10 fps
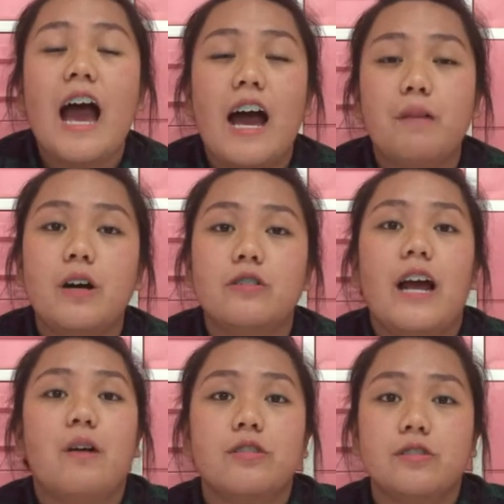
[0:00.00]
about
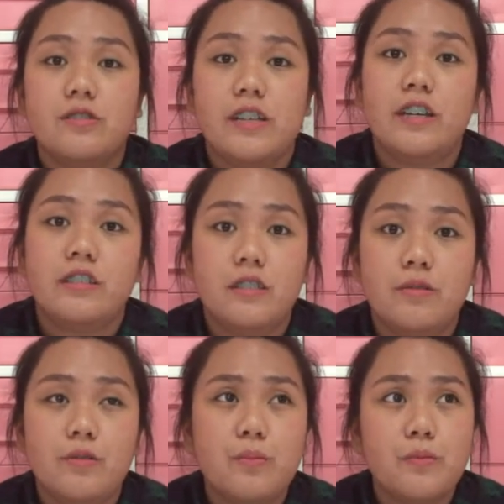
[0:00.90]
our society
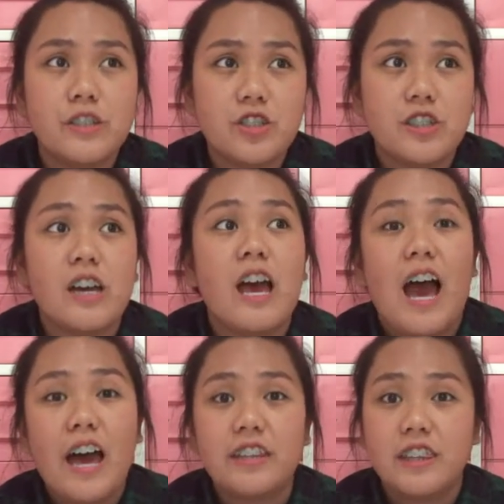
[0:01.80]
from which
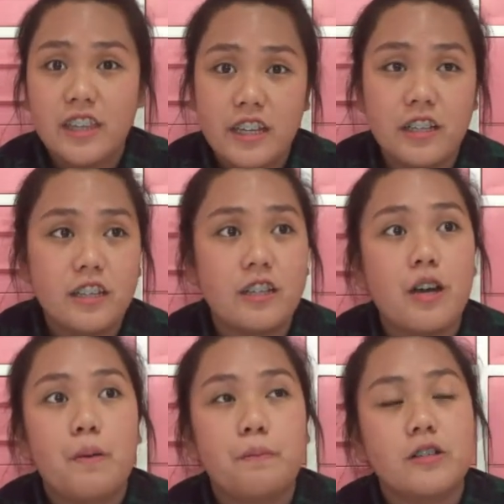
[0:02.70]
I think
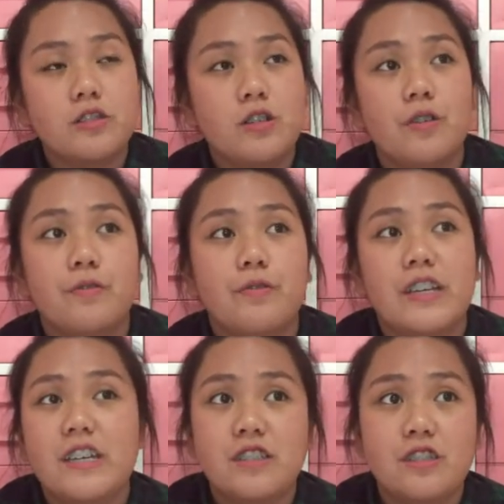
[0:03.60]
much of
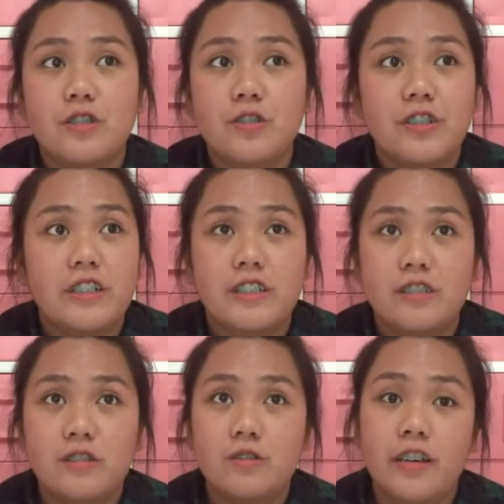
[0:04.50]

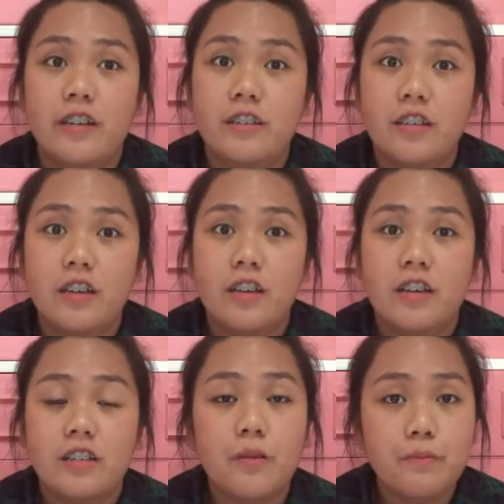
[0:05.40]
insecurities today
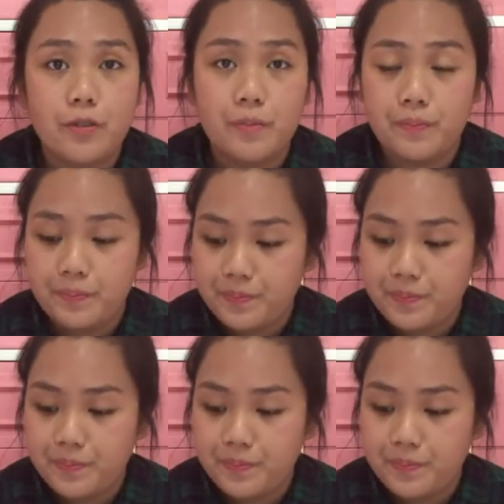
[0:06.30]
come from.